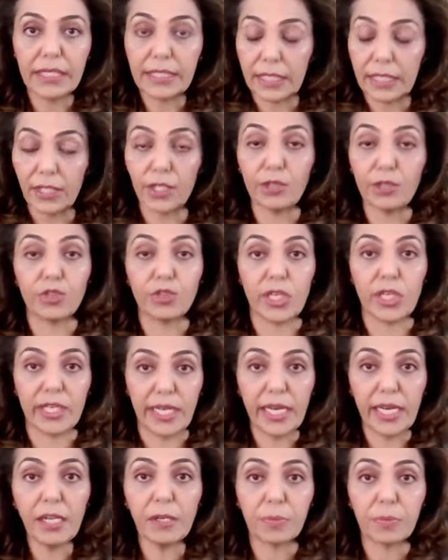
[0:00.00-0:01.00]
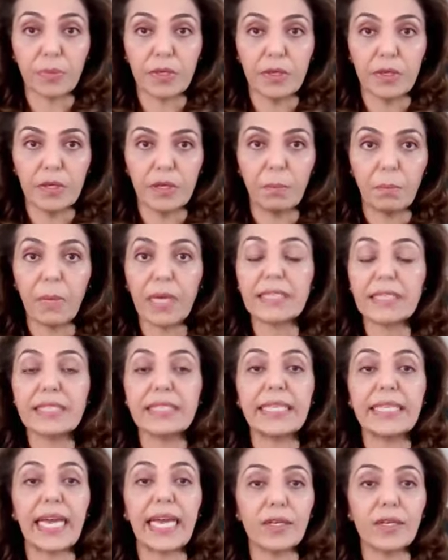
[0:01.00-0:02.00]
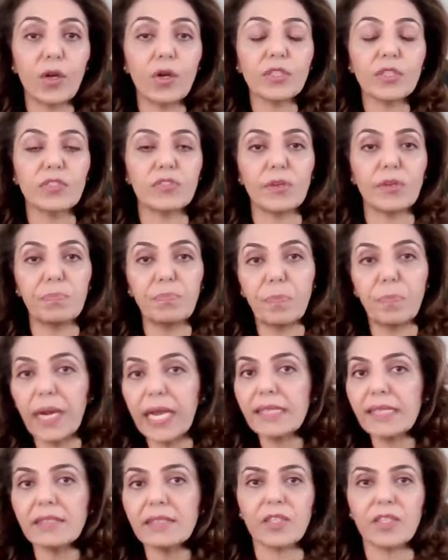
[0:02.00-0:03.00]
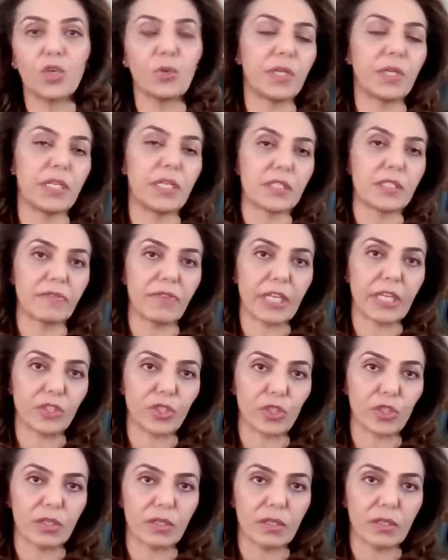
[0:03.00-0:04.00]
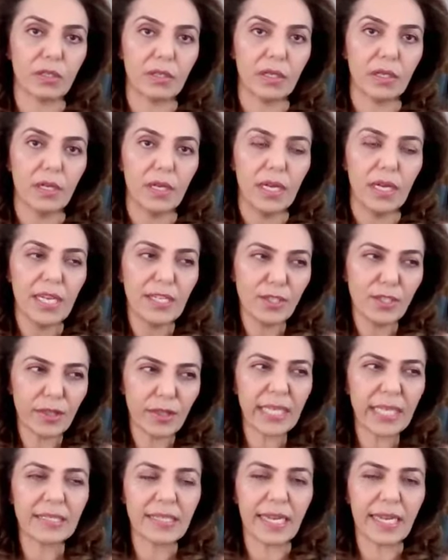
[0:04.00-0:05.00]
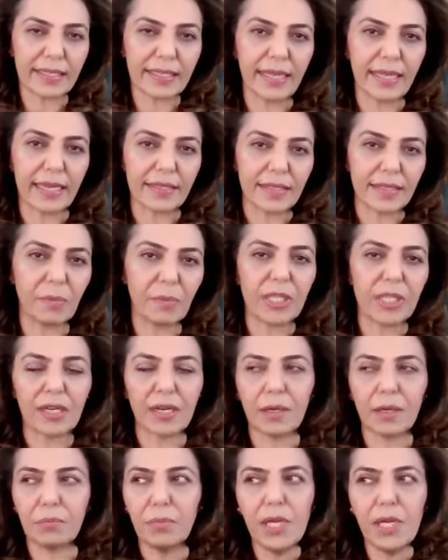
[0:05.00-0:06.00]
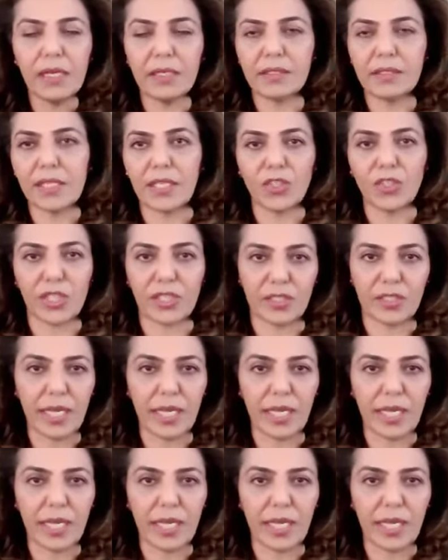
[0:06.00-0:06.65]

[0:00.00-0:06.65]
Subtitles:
It can hugely help, but cannot replace human intervention. So things like that. I mean, there are a million such